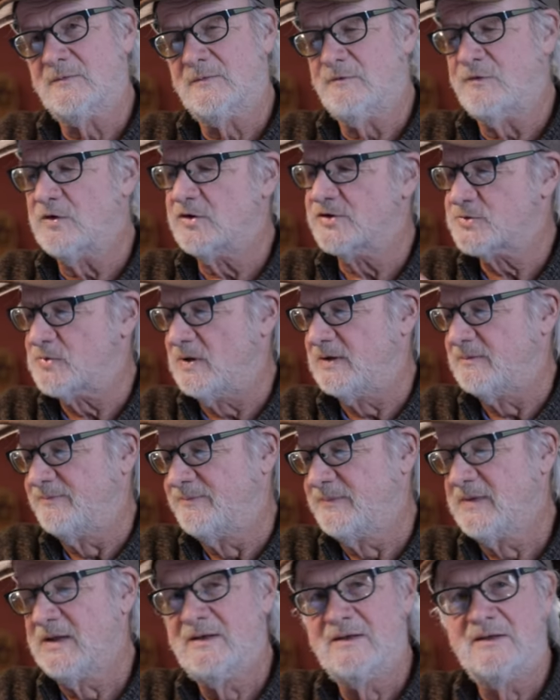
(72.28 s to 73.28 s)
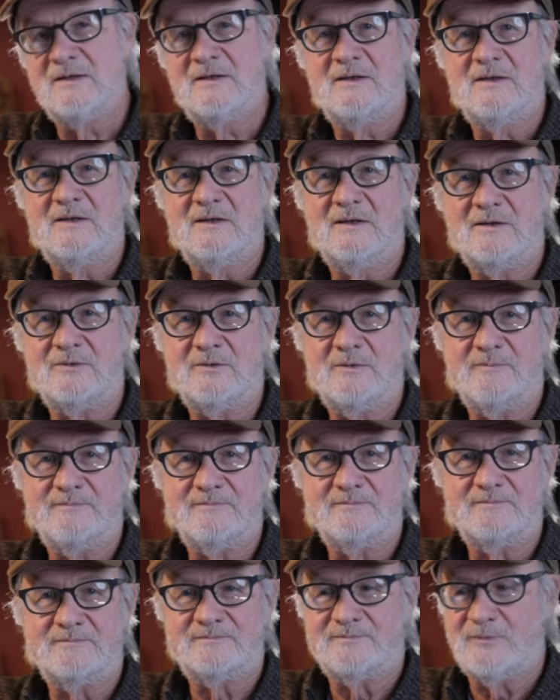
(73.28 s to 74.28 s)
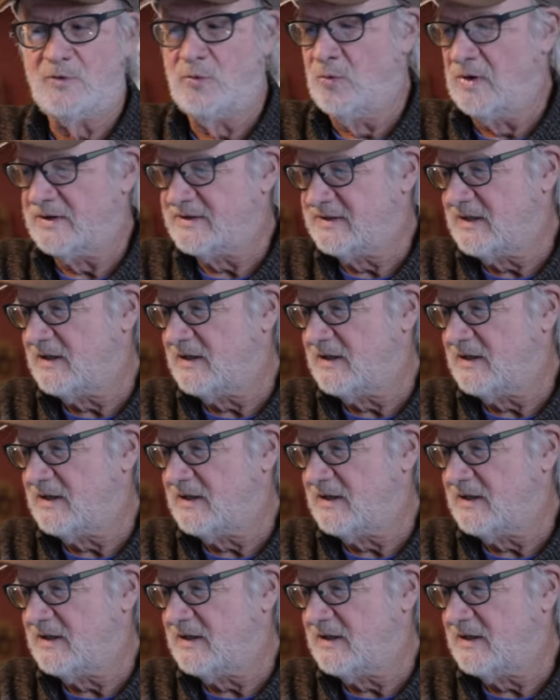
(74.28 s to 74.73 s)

first one, what